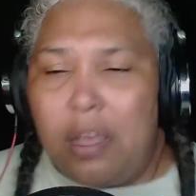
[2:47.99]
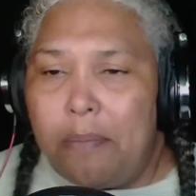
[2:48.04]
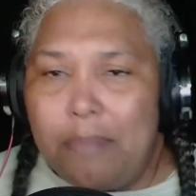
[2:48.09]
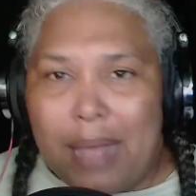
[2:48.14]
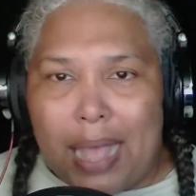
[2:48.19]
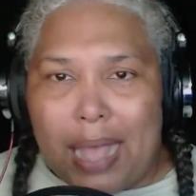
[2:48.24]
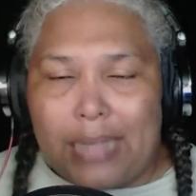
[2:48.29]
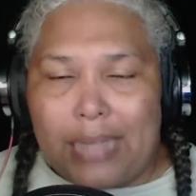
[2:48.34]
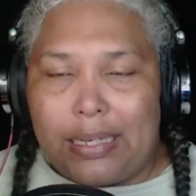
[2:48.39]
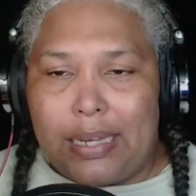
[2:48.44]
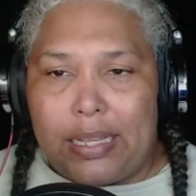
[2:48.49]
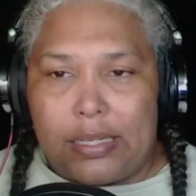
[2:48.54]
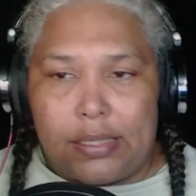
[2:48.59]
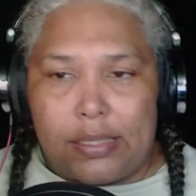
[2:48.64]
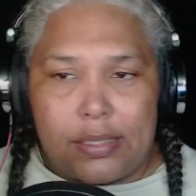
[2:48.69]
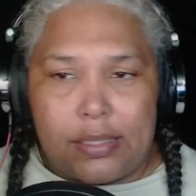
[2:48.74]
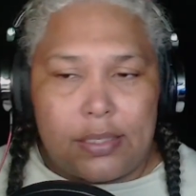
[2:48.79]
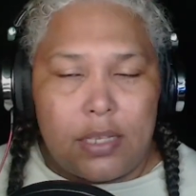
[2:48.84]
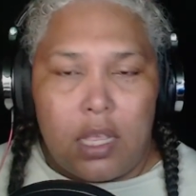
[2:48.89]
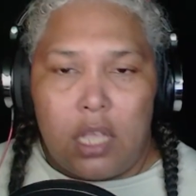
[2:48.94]

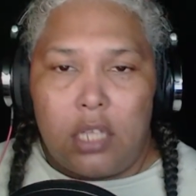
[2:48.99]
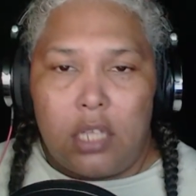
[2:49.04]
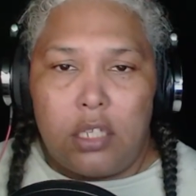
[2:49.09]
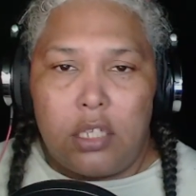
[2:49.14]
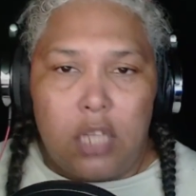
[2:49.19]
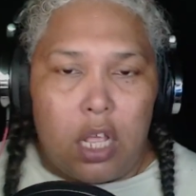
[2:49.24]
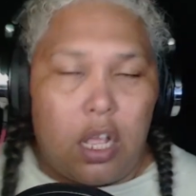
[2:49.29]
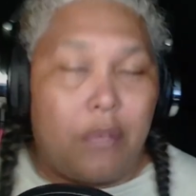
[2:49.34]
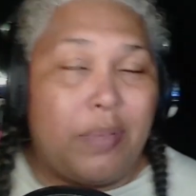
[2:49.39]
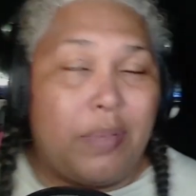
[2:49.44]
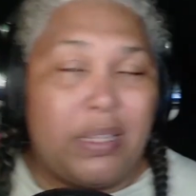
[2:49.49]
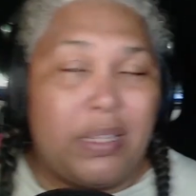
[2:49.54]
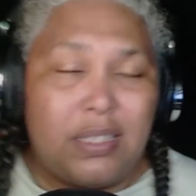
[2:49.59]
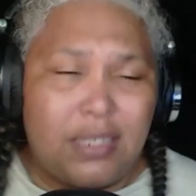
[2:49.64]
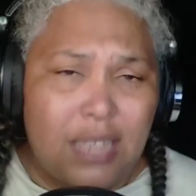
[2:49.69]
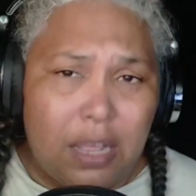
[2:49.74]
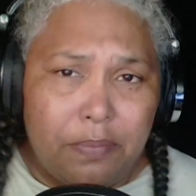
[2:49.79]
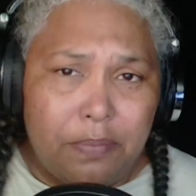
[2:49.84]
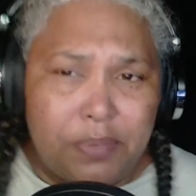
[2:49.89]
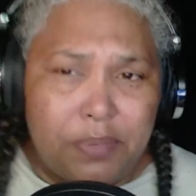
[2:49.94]
Madness. No, I mean,
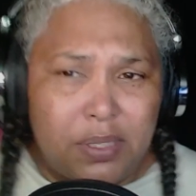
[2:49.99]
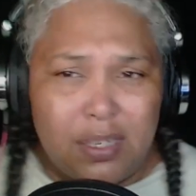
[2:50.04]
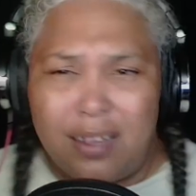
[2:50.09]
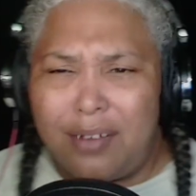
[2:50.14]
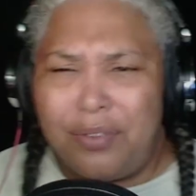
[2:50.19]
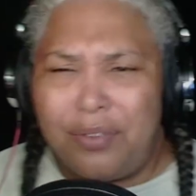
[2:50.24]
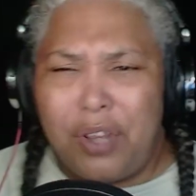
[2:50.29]
subs?